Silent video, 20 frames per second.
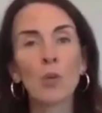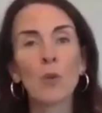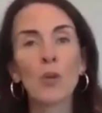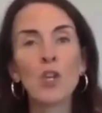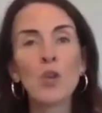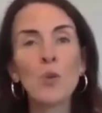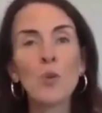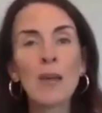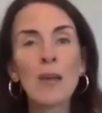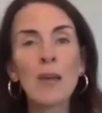when
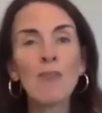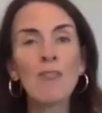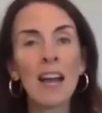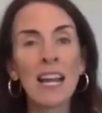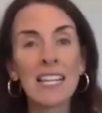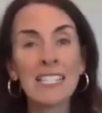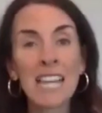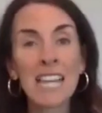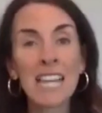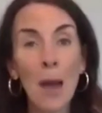you can
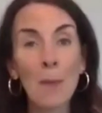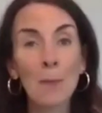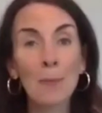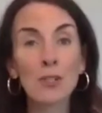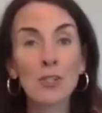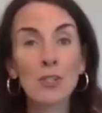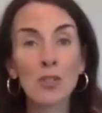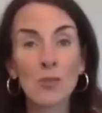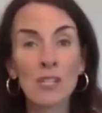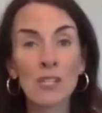find
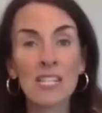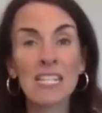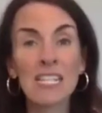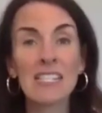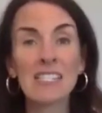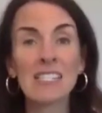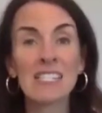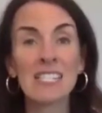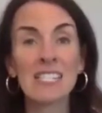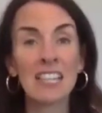
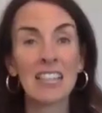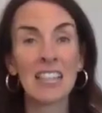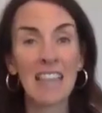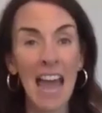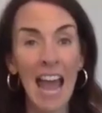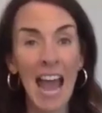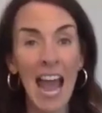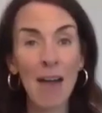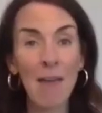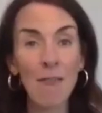opportunities to
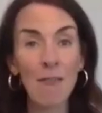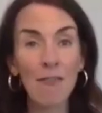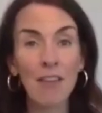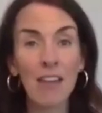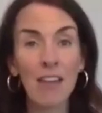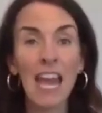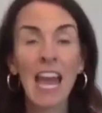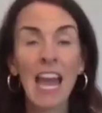laugh,